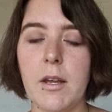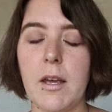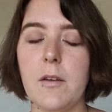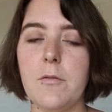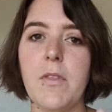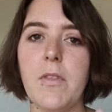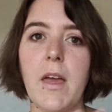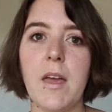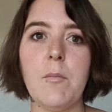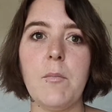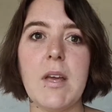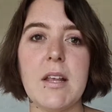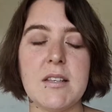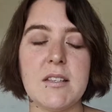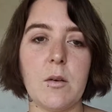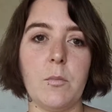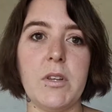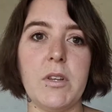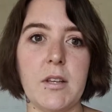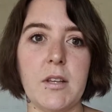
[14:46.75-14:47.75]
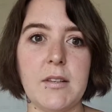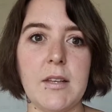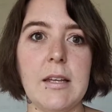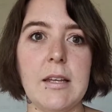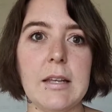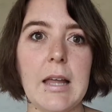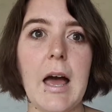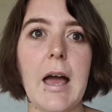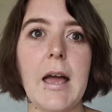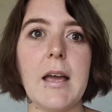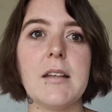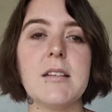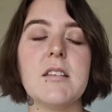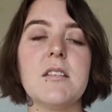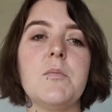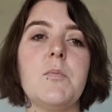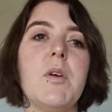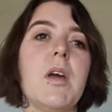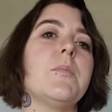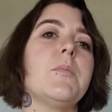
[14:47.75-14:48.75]
if they met someone that they liked,
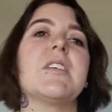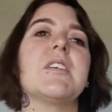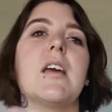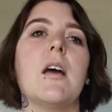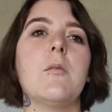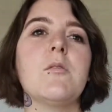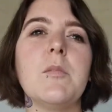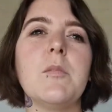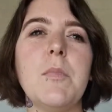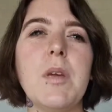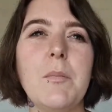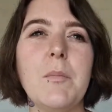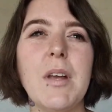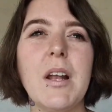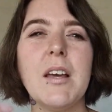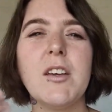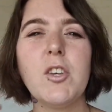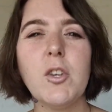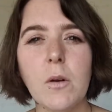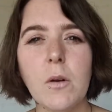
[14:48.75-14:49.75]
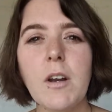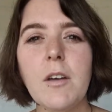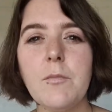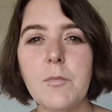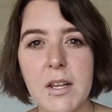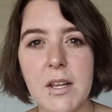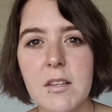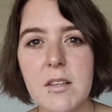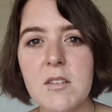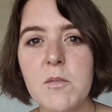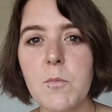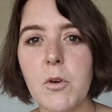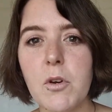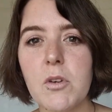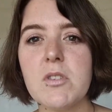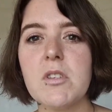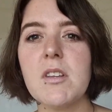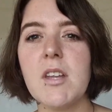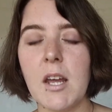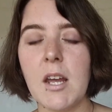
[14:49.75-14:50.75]
to be able to come to me and be like, you know what, I've met this
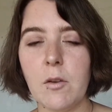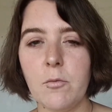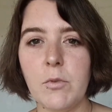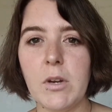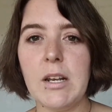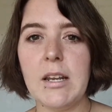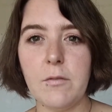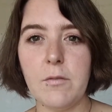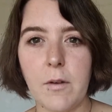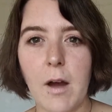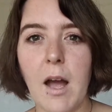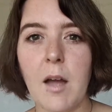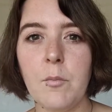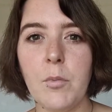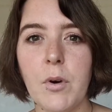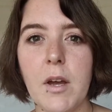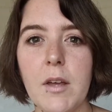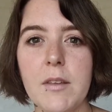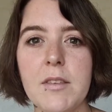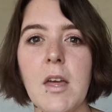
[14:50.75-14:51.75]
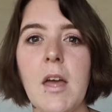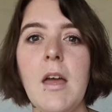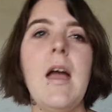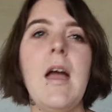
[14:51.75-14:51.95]
person that I really vibe with.